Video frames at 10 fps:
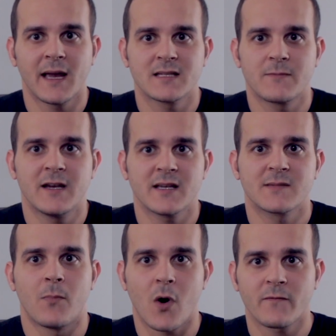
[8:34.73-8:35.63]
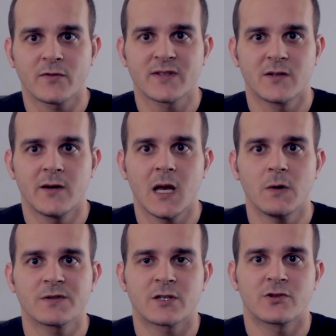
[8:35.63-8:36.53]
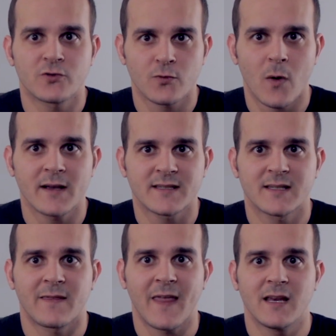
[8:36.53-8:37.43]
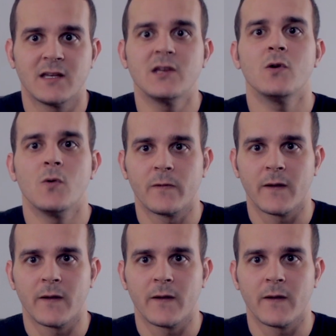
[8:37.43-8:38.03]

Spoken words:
is because Marvel Studios trust that you,